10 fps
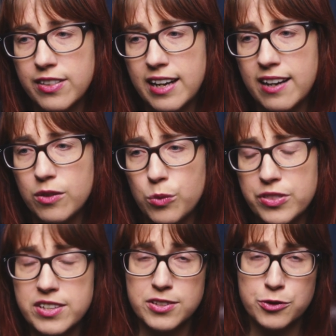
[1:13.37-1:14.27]
that what
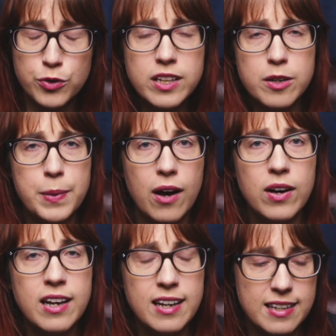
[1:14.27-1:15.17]
this is really
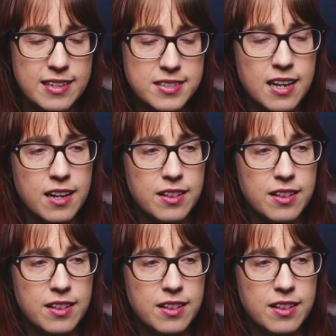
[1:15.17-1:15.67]
about is